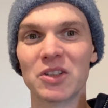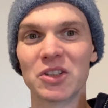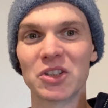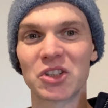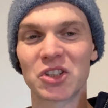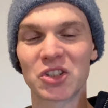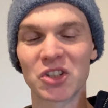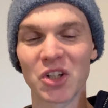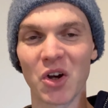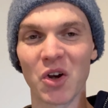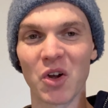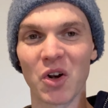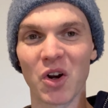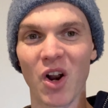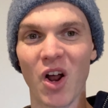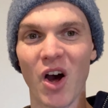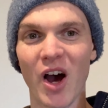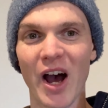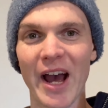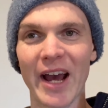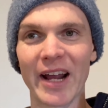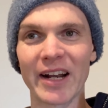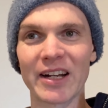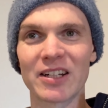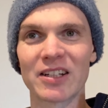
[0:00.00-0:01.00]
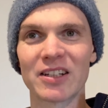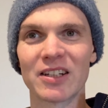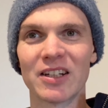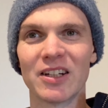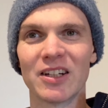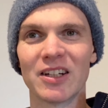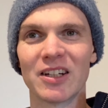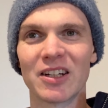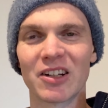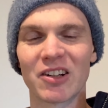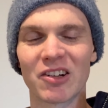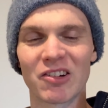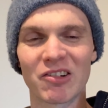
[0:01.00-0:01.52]
So light,
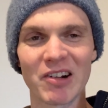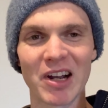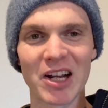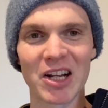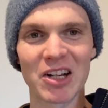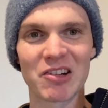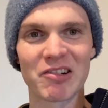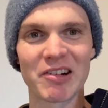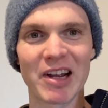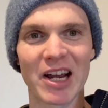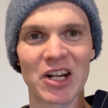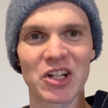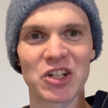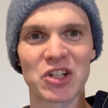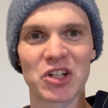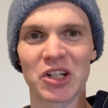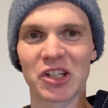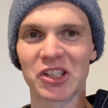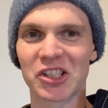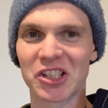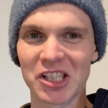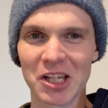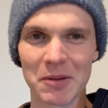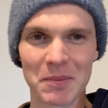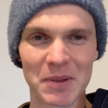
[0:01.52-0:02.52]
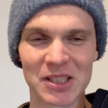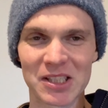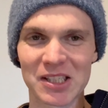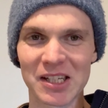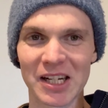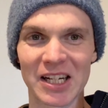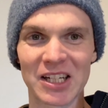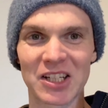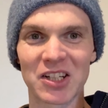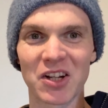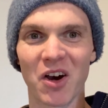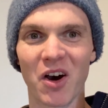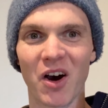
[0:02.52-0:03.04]
great traction,
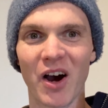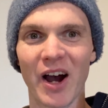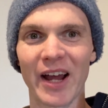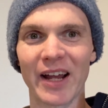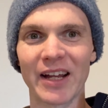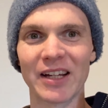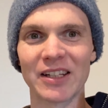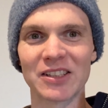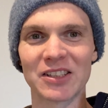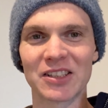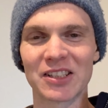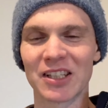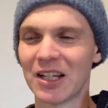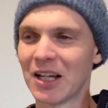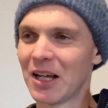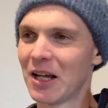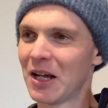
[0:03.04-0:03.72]
semi-slick tyres,